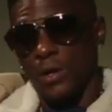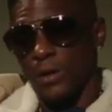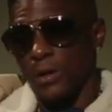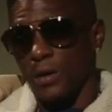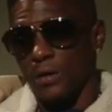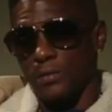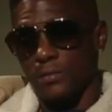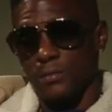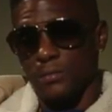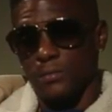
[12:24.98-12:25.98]
and
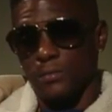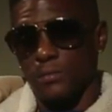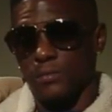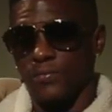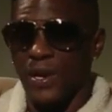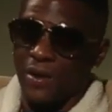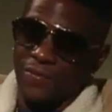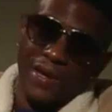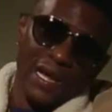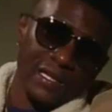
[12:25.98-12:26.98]

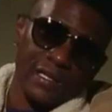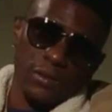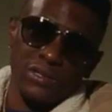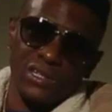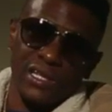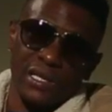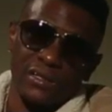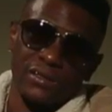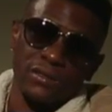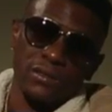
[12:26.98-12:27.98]
verified that it was
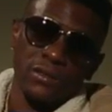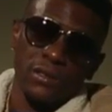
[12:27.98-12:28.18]
cancer.